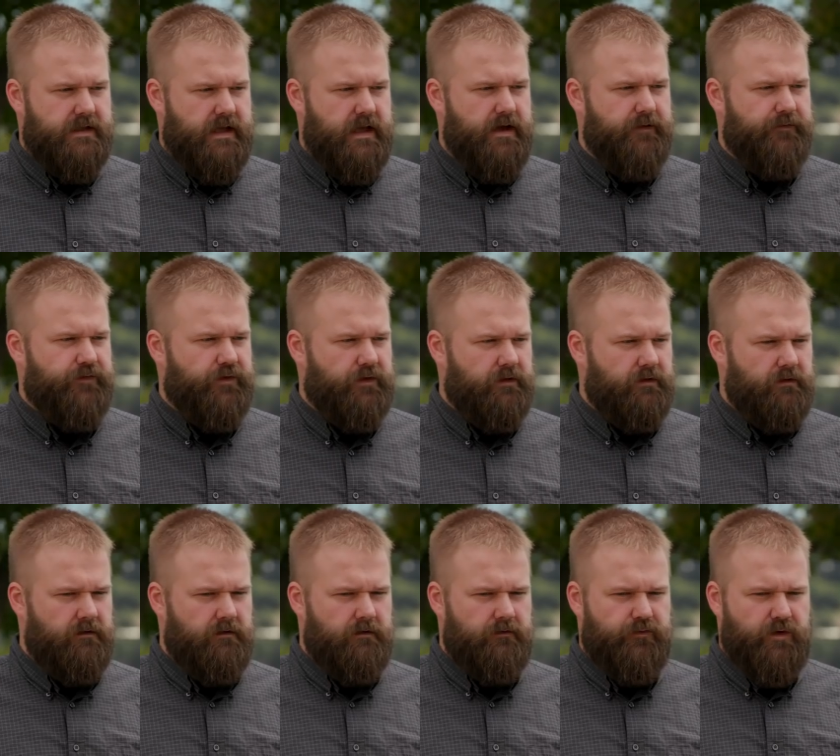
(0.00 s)
gift
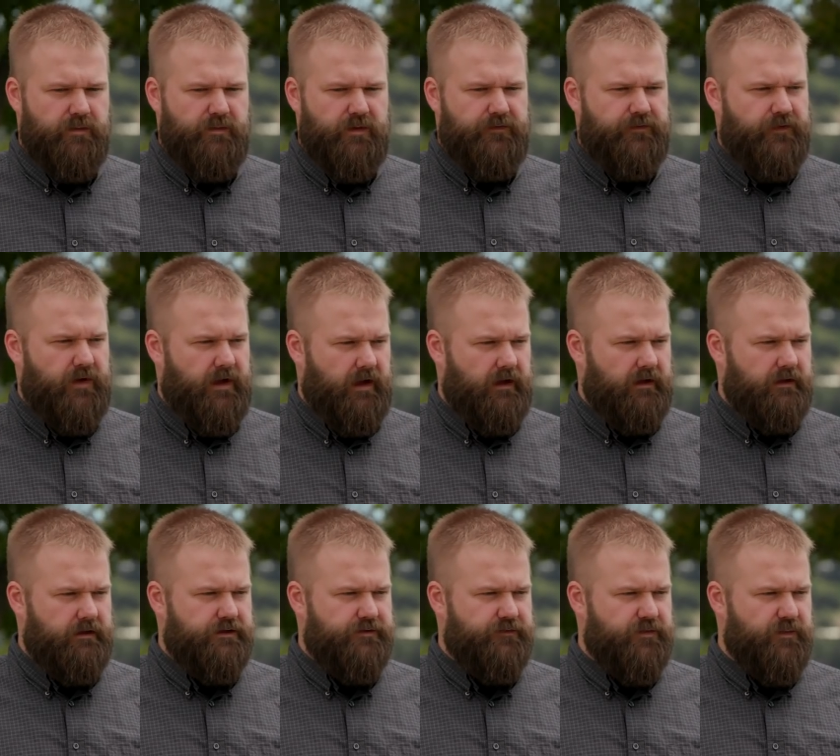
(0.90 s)
from the
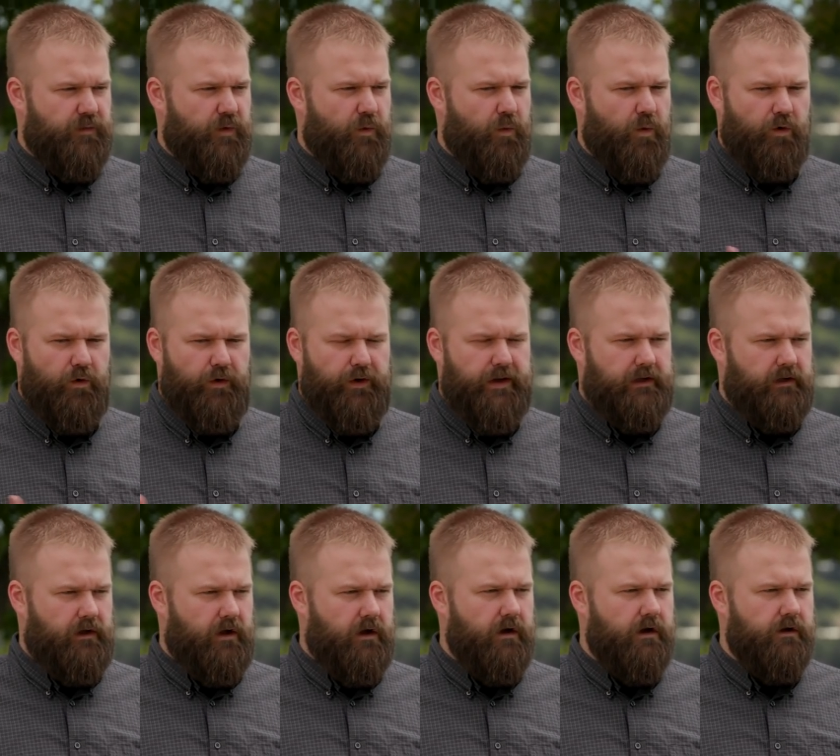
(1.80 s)
fans, from the world at
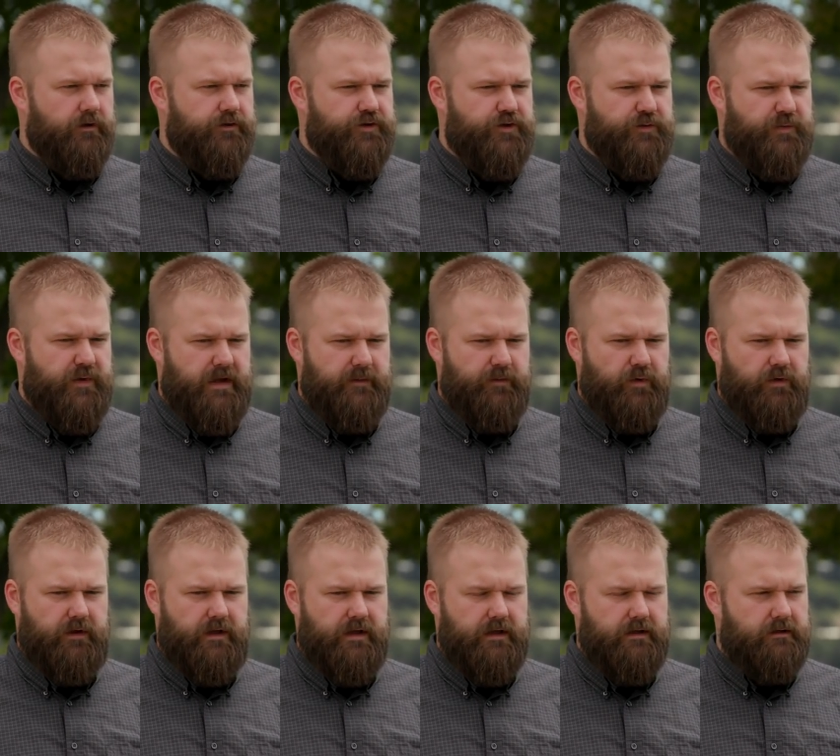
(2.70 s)
large, to be able
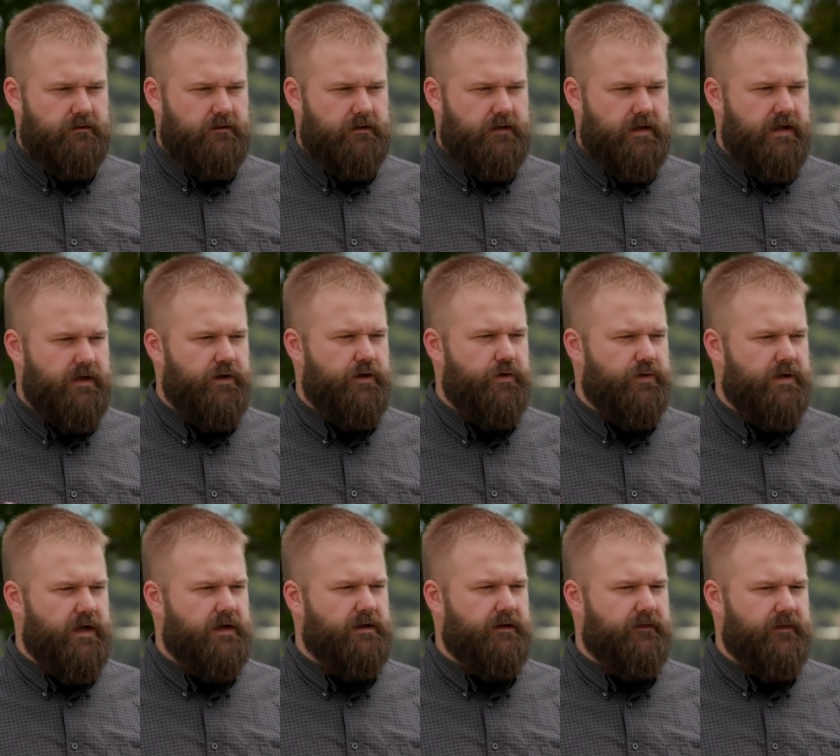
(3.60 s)
to continue
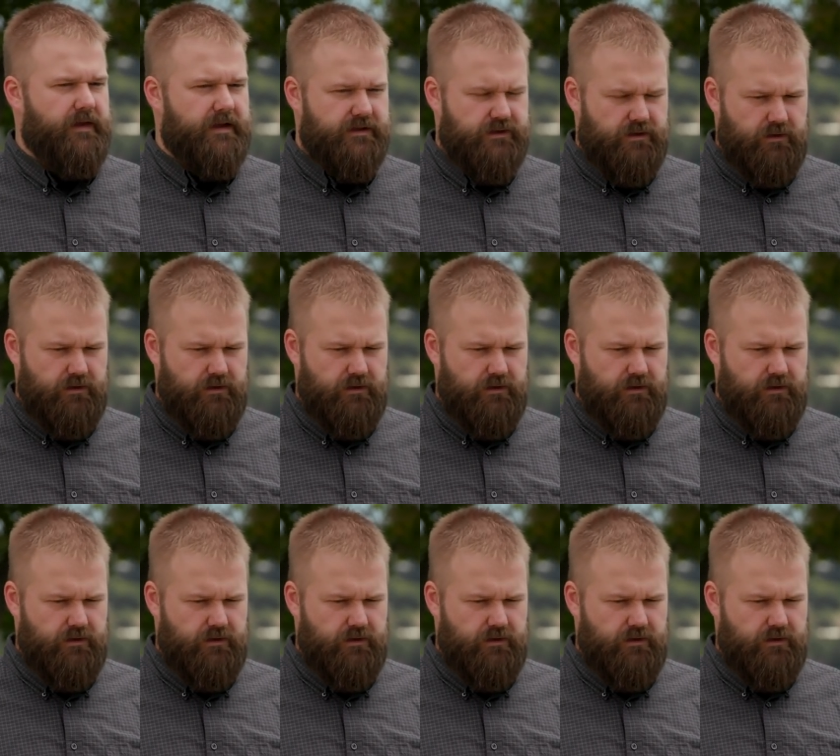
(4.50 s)
telling that